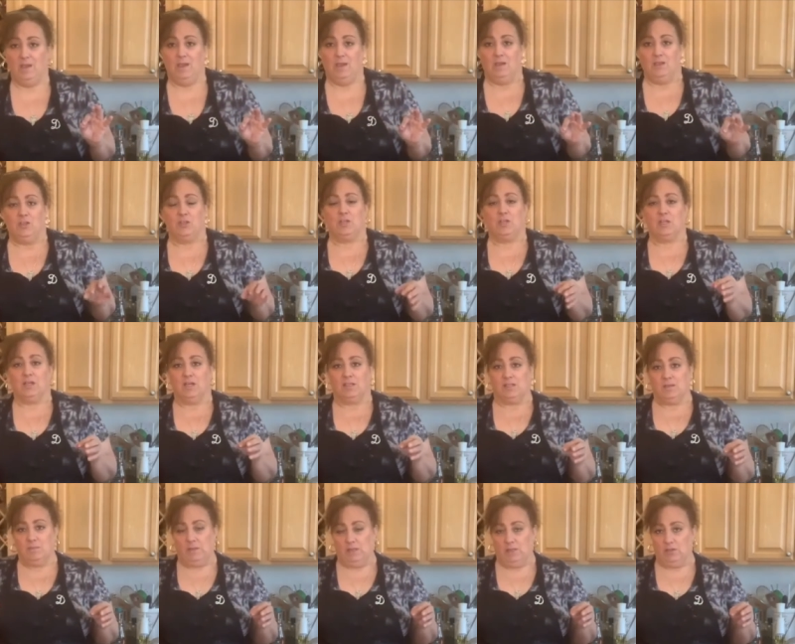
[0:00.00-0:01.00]
You can cut
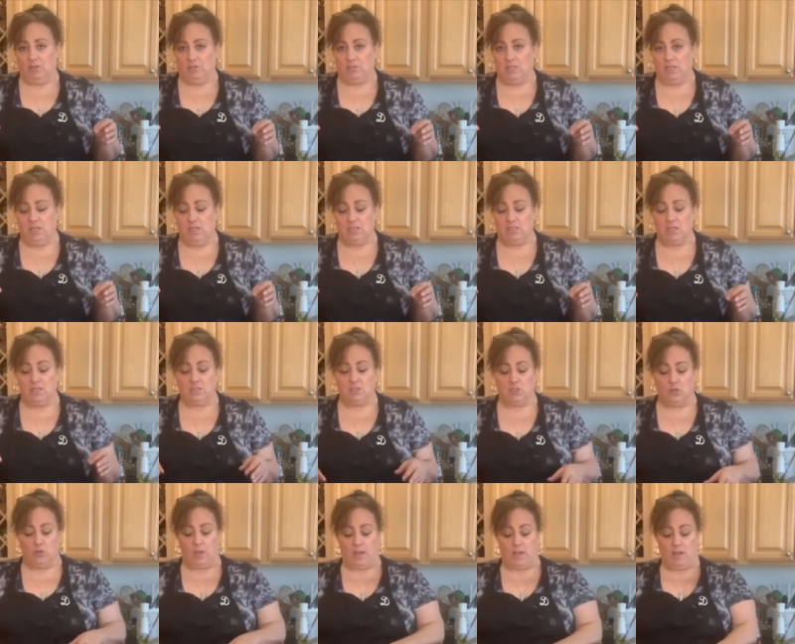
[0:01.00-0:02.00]
them in little teeny slices.
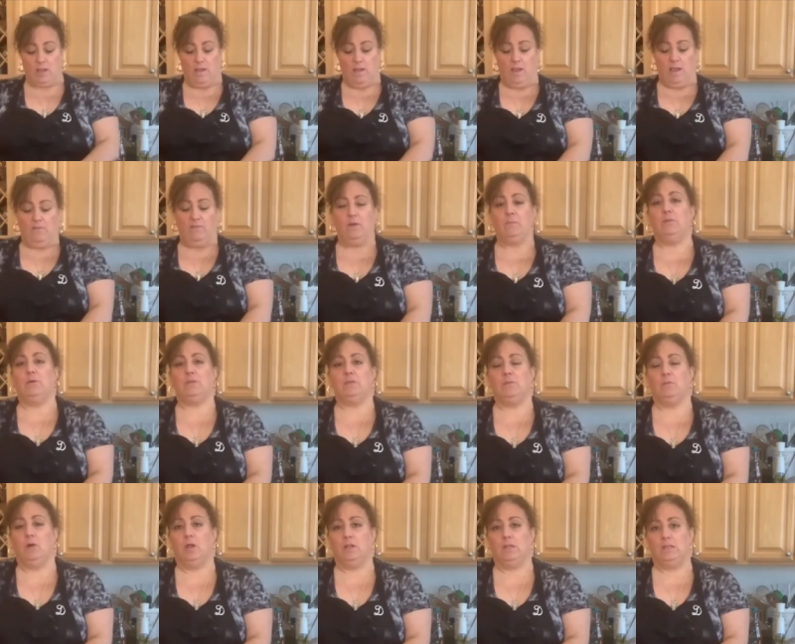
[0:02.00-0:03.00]
So like if I put
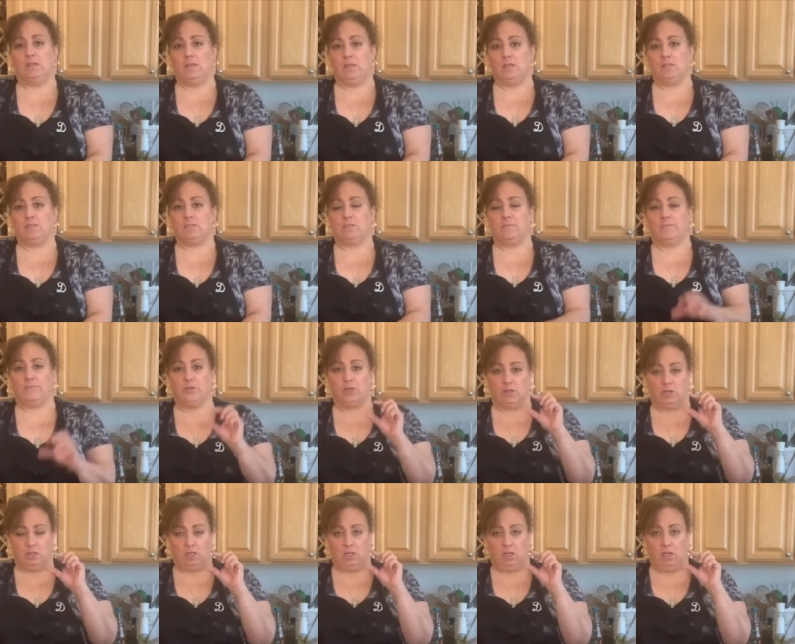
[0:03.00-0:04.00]
them all in this, they're
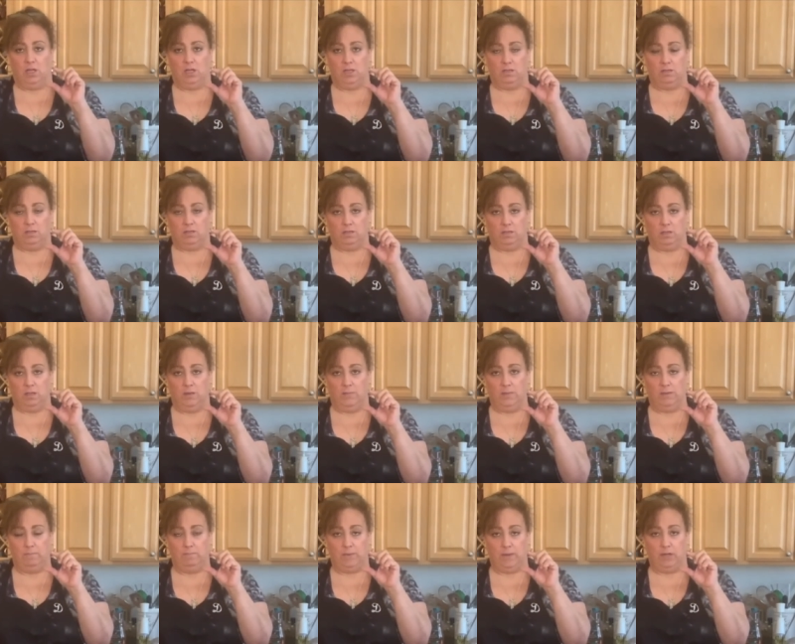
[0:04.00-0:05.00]
gonna come
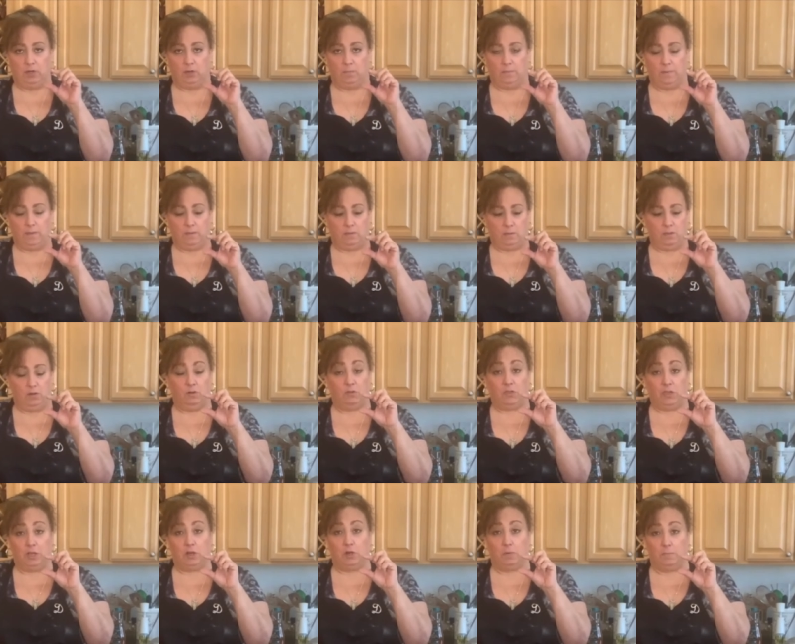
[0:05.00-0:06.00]
in bigger,
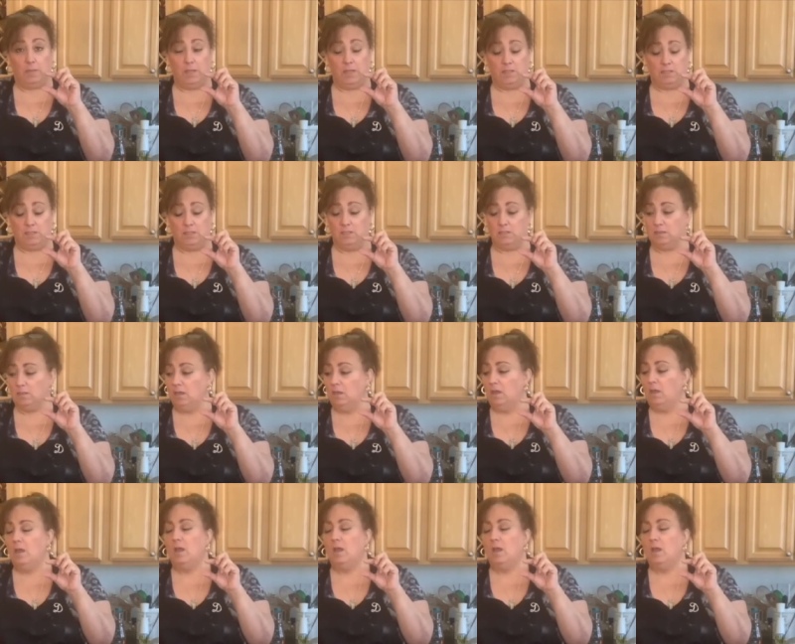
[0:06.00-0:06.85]
thicker pieces.